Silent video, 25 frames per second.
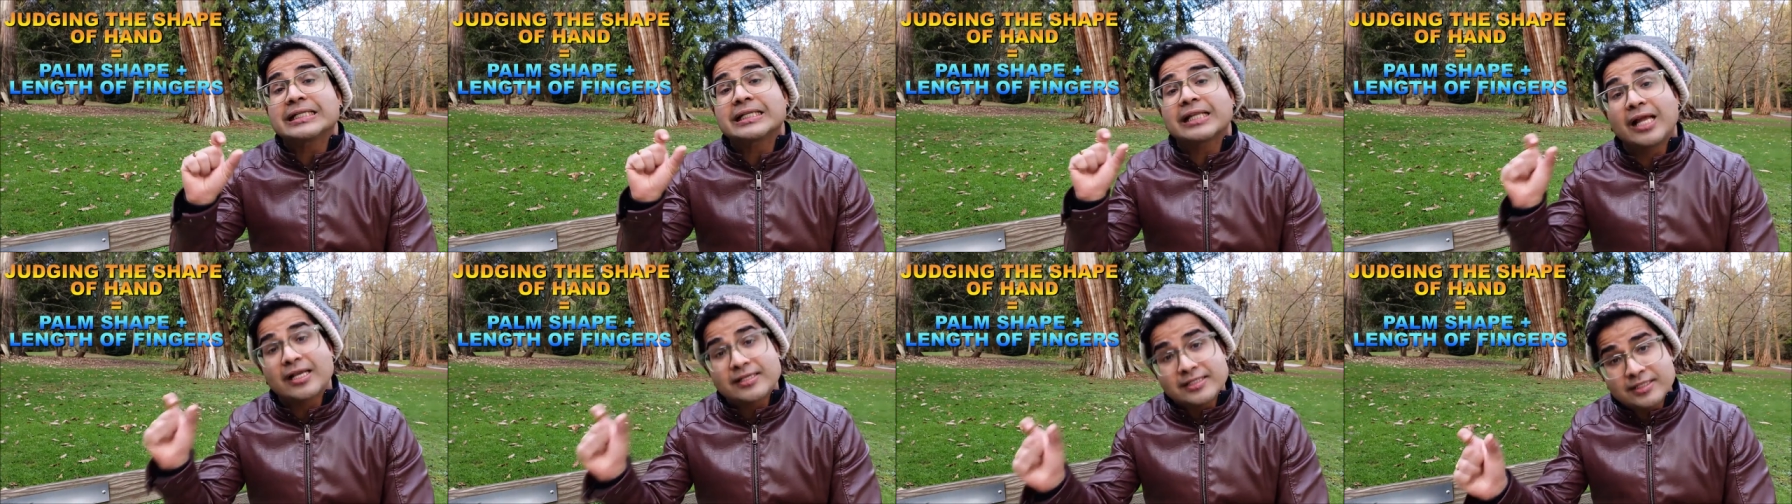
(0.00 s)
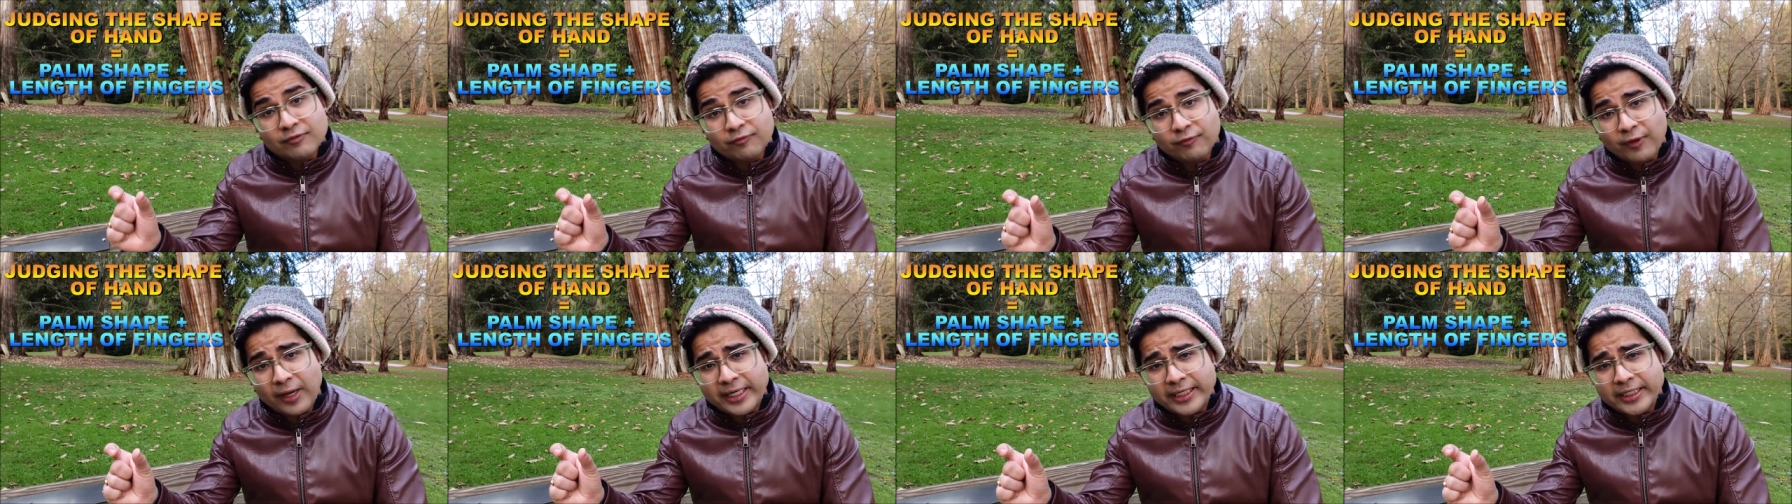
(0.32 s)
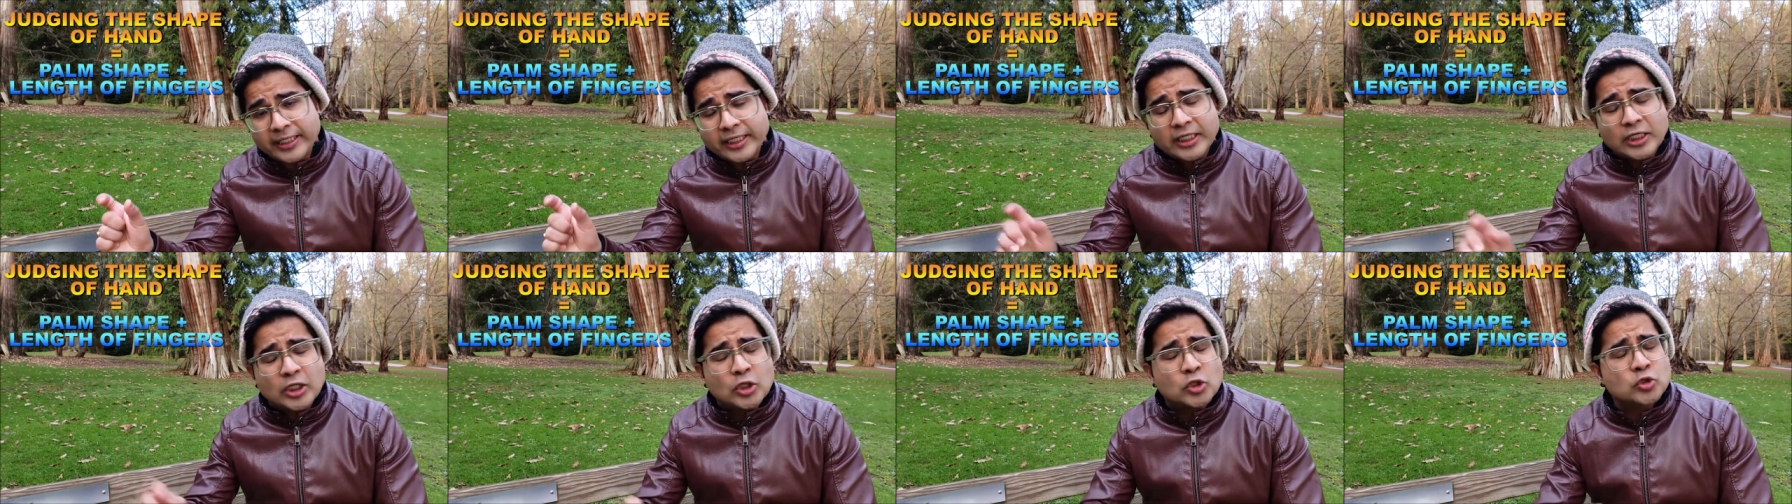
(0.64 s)

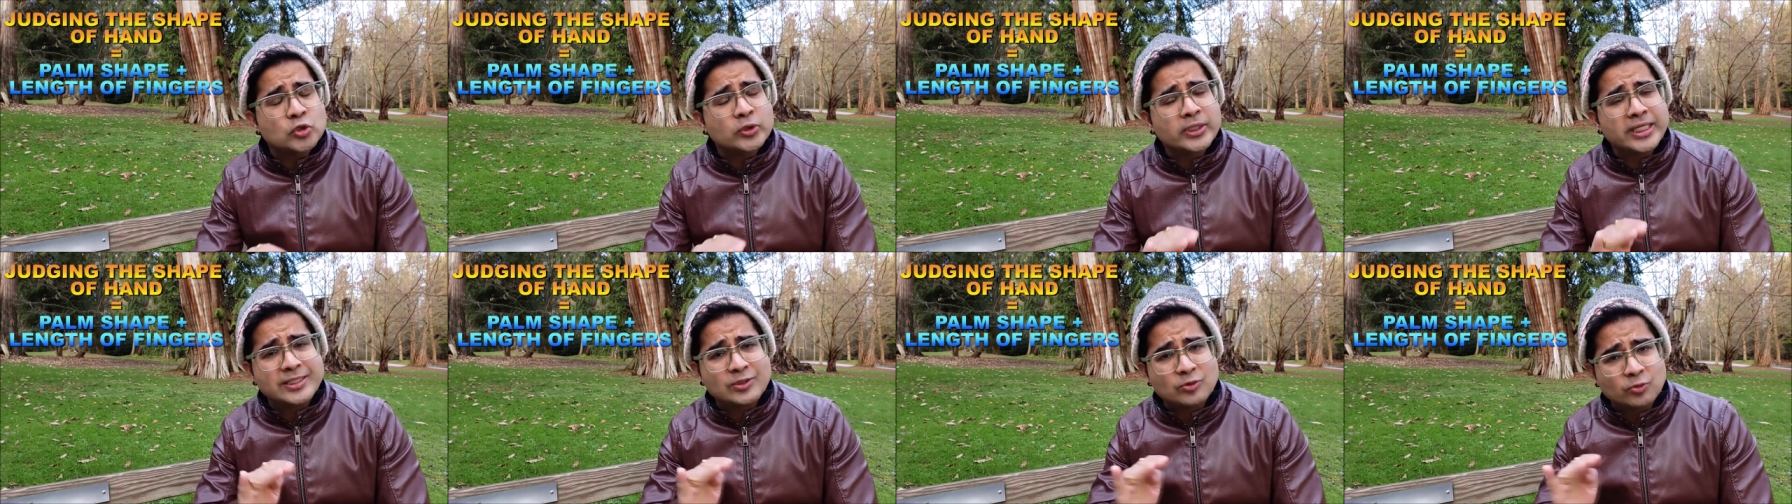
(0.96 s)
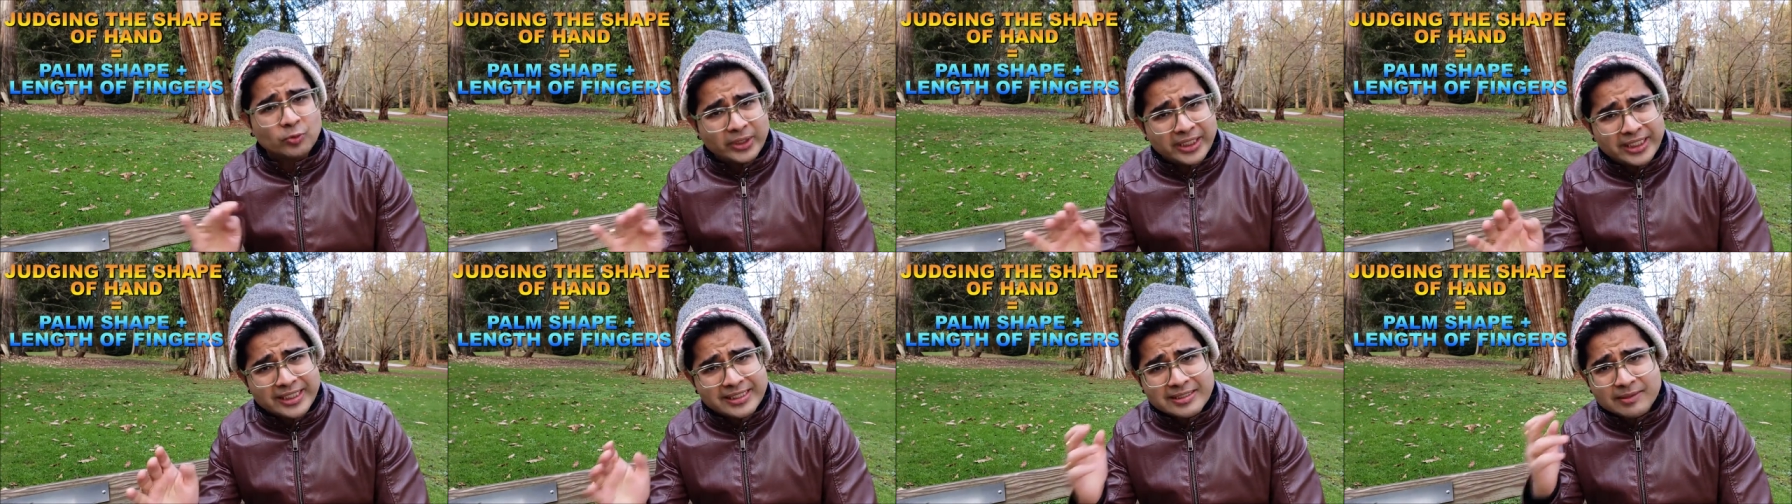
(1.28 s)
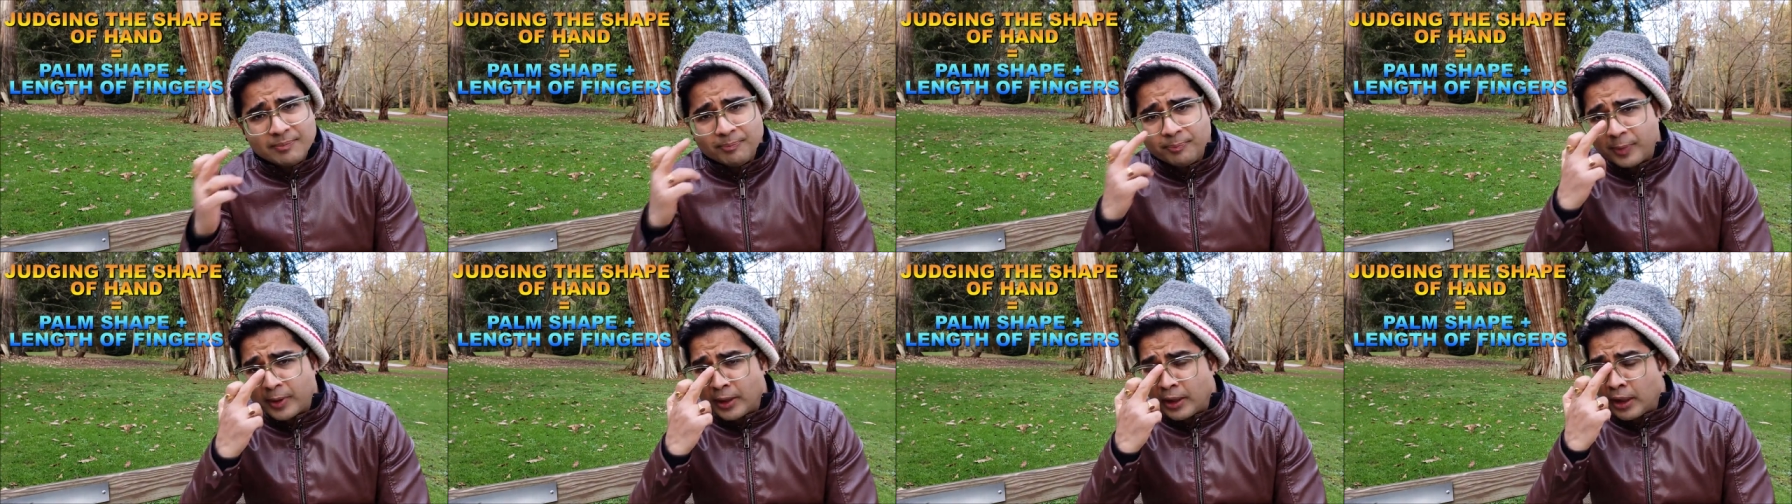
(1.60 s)
classified. So that's very
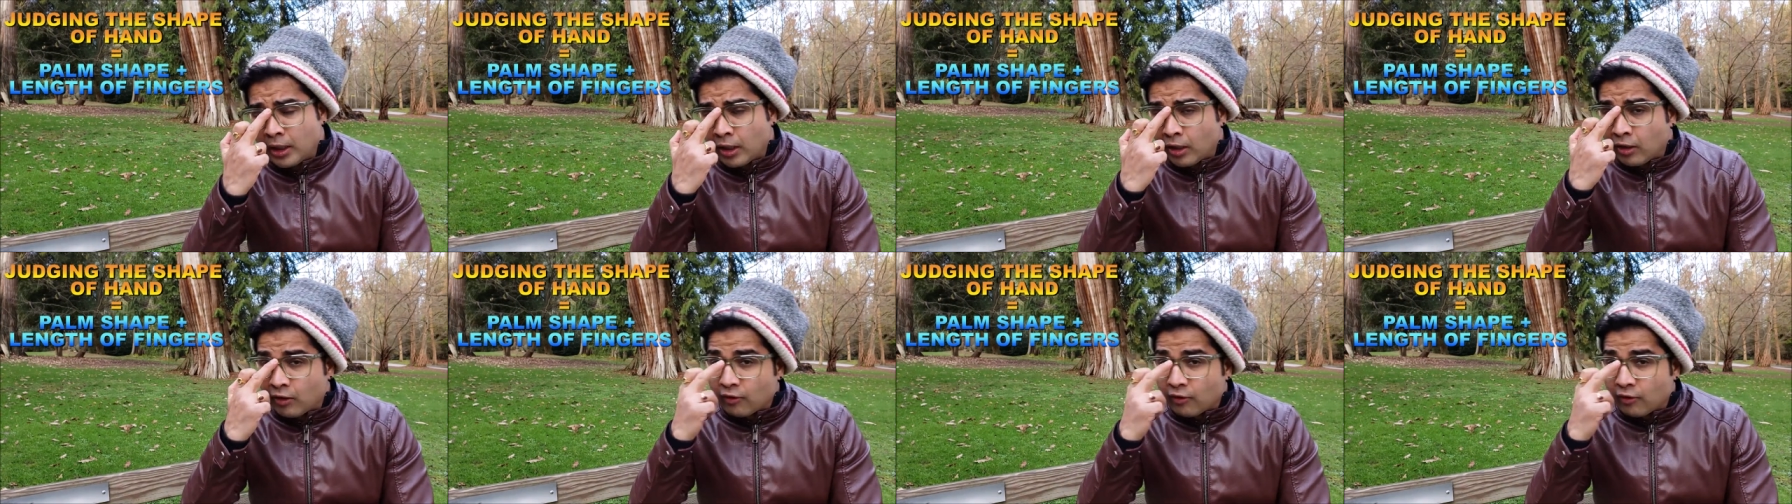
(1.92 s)
simple.